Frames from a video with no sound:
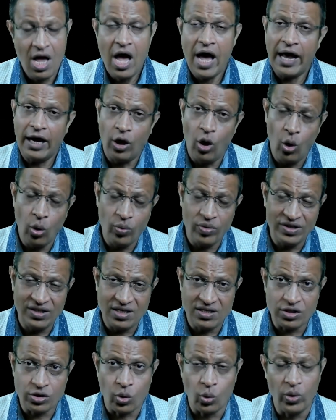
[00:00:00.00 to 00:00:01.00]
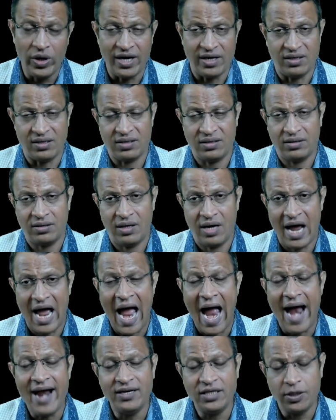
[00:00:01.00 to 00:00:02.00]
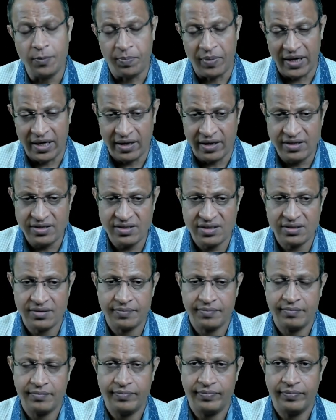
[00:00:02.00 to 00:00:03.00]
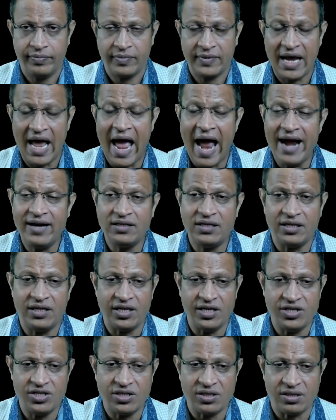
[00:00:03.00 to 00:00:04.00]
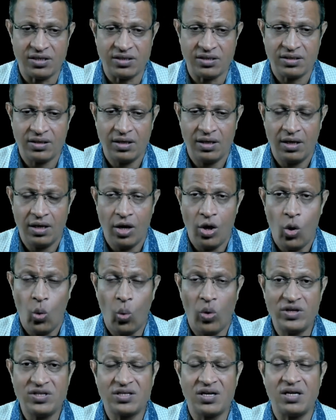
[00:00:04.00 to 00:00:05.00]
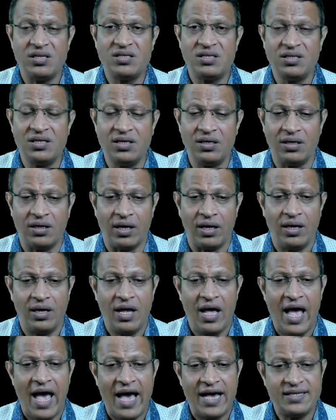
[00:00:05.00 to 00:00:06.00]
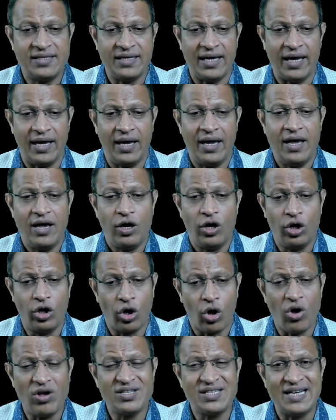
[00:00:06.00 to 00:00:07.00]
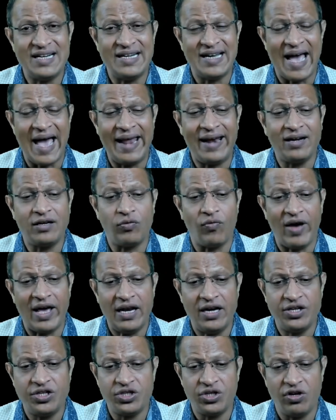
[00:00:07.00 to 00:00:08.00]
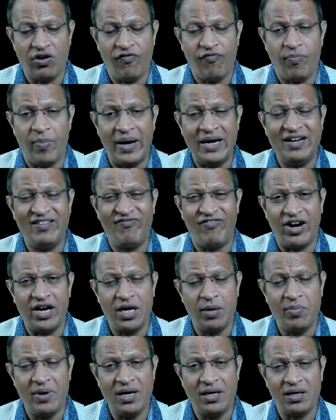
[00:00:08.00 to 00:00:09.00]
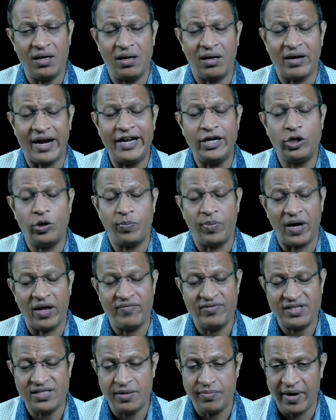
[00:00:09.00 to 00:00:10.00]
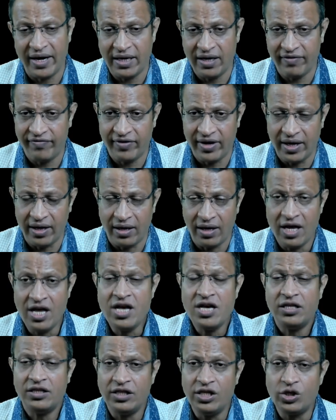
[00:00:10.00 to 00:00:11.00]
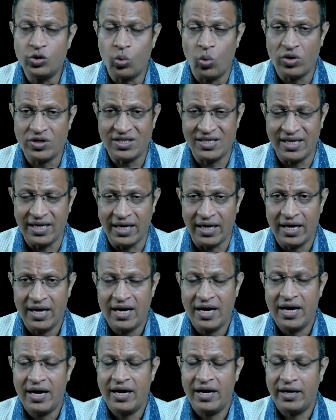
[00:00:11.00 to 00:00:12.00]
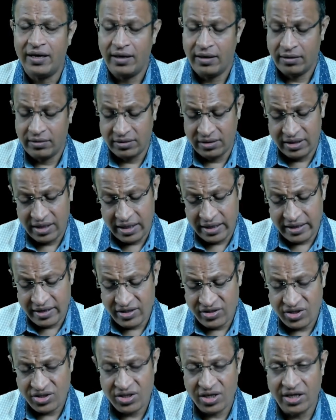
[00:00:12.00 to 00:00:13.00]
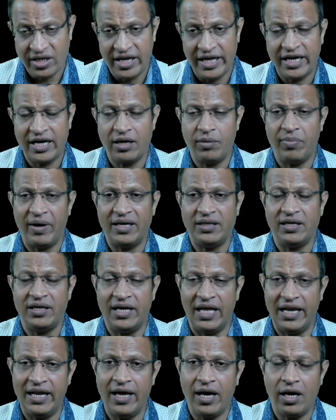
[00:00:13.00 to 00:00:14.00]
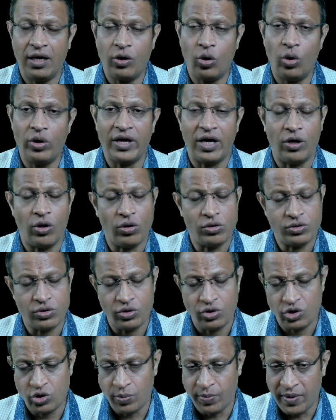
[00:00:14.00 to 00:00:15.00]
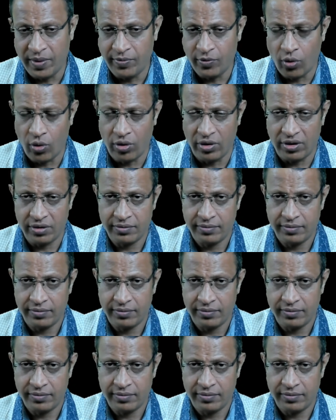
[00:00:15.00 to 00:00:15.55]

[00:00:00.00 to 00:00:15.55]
along with the student and the parents and the teachers, was considered as a gross and direct violation of fundamental right to privacy, my dear friend. This was the, the decision taken by the Delhi High Court and also the Supreme Court.